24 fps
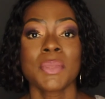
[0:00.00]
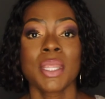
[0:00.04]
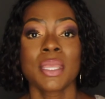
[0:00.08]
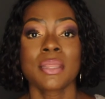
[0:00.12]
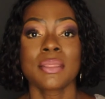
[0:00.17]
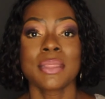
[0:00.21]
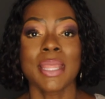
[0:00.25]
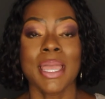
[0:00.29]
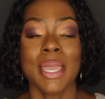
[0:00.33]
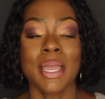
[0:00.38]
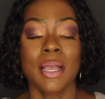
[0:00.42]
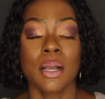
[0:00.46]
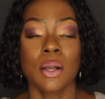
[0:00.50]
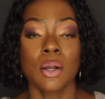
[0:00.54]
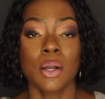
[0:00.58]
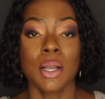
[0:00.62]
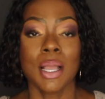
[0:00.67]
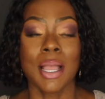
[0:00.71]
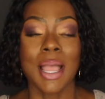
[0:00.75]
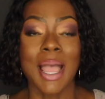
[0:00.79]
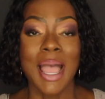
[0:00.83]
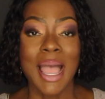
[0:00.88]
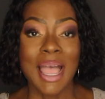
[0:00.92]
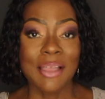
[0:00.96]

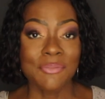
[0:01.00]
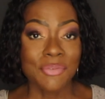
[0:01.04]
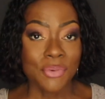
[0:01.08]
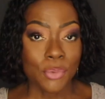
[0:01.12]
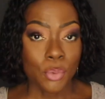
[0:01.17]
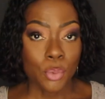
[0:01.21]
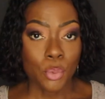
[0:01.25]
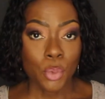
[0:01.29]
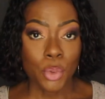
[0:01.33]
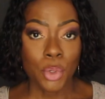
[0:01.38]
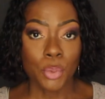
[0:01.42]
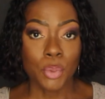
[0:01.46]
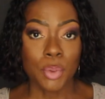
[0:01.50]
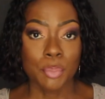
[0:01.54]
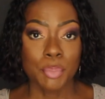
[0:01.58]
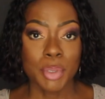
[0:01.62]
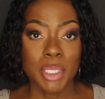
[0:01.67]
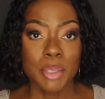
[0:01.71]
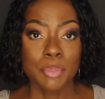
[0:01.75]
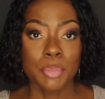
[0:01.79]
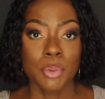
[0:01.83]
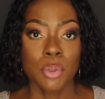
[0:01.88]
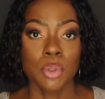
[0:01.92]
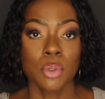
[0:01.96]
Now, I've worked with
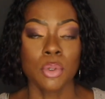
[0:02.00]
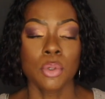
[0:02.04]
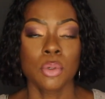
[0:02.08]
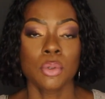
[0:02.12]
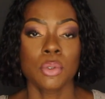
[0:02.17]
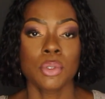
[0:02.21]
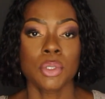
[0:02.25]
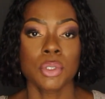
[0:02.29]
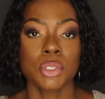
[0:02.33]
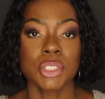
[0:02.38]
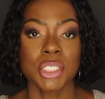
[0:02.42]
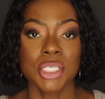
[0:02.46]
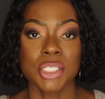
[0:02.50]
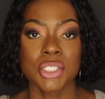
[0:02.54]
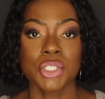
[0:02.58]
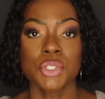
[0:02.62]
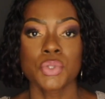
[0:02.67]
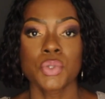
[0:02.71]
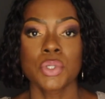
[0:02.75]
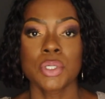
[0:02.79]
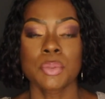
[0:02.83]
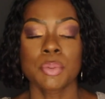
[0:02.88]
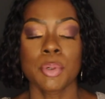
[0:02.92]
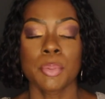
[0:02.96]
people just
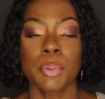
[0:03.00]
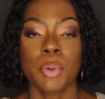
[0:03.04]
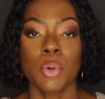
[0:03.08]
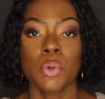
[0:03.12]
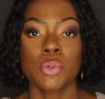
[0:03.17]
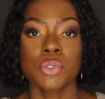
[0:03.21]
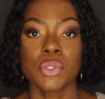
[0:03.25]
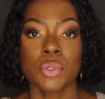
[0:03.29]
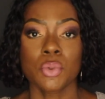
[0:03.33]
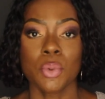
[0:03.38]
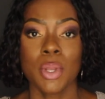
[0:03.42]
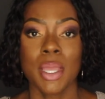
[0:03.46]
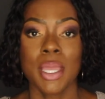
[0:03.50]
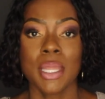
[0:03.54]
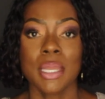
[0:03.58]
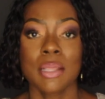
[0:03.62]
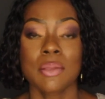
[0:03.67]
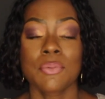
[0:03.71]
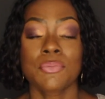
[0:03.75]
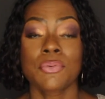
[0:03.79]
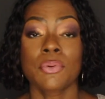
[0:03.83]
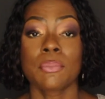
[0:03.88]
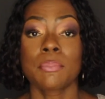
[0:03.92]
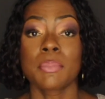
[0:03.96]
doing the proposal
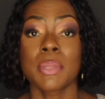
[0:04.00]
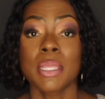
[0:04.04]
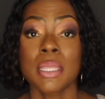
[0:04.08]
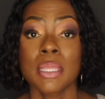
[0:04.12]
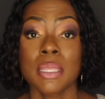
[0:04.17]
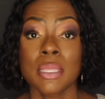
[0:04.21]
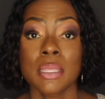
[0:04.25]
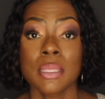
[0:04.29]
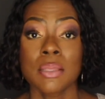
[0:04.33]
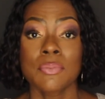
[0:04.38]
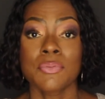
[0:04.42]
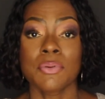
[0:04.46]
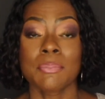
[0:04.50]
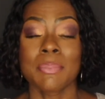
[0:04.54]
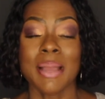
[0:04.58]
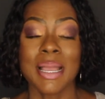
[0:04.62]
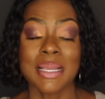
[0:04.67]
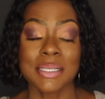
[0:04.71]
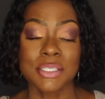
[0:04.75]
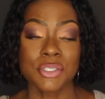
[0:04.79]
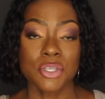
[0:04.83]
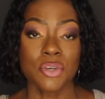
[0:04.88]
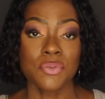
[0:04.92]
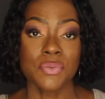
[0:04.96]
writing for me, for
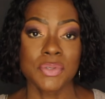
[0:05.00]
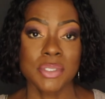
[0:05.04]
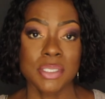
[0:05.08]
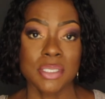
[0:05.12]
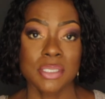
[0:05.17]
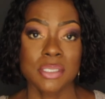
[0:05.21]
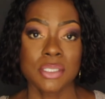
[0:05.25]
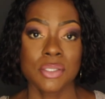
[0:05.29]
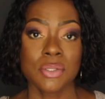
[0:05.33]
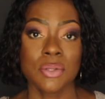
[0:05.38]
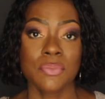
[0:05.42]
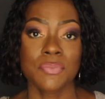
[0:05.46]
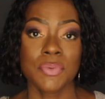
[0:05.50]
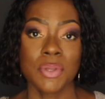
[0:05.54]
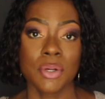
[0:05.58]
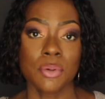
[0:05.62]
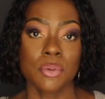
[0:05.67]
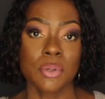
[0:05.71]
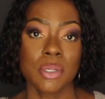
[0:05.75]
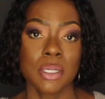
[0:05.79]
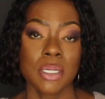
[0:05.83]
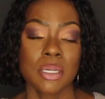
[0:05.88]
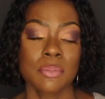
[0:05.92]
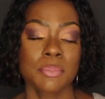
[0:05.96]
my services to the
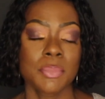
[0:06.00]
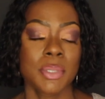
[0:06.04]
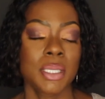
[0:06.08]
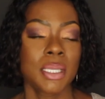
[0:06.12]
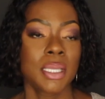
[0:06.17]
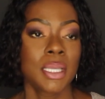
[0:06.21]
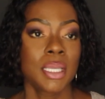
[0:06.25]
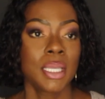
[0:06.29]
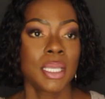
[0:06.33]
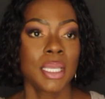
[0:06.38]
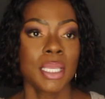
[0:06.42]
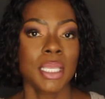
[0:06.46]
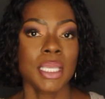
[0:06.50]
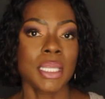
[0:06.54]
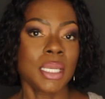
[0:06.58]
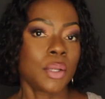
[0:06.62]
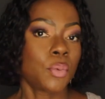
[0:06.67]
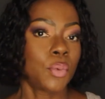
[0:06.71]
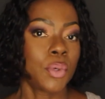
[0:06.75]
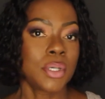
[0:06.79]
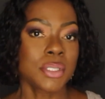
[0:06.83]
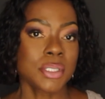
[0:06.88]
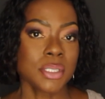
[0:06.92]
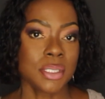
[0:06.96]
federal government, and
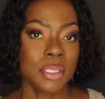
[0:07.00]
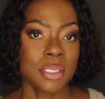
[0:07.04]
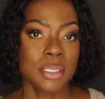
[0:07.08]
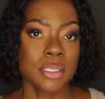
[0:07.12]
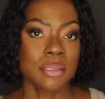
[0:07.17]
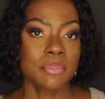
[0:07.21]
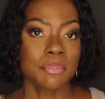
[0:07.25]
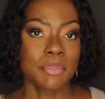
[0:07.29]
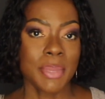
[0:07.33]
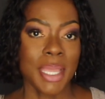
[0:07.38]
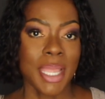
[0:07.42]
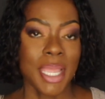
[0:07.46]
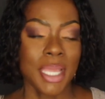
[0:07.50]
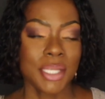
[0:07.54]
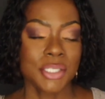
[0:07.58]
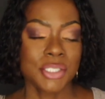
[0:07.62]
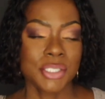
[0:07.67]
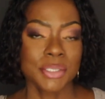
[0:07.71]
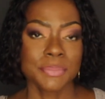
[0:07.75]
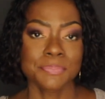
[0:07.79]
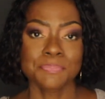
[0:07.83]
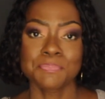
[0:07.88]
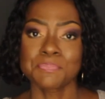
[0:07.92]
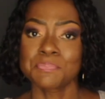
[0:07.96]
it wasn't a good match.